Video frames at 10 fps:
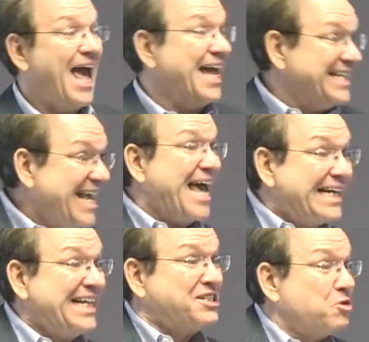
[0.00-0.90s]
And
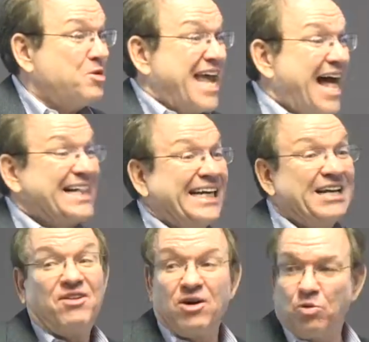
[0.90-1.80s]
yet, is the reality
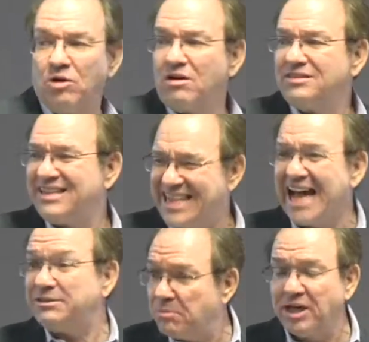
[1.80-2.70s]
of our world
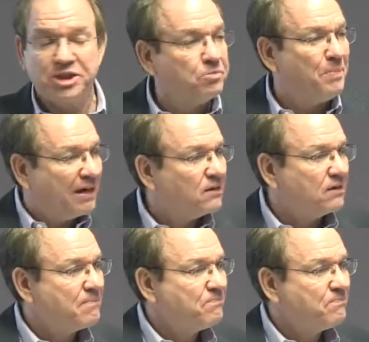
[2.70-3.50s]
that much better?